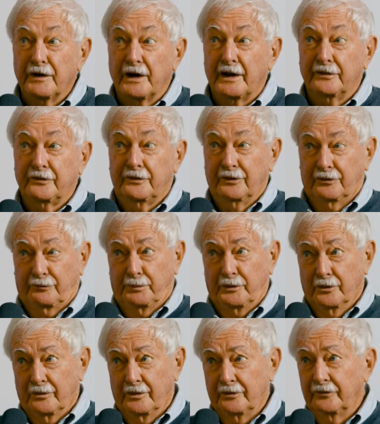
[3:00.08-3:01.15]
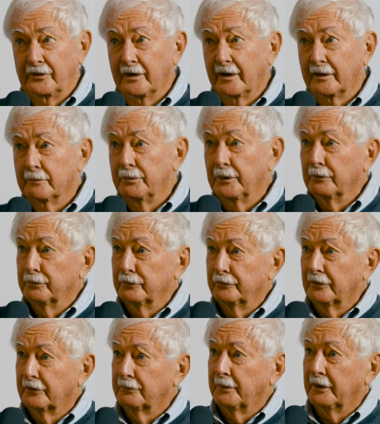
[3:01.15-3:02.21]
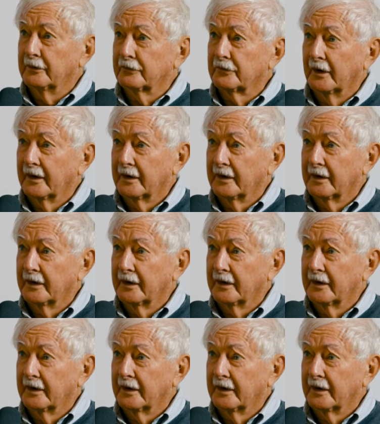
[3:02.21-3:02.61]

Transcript: vast experience at other people's expense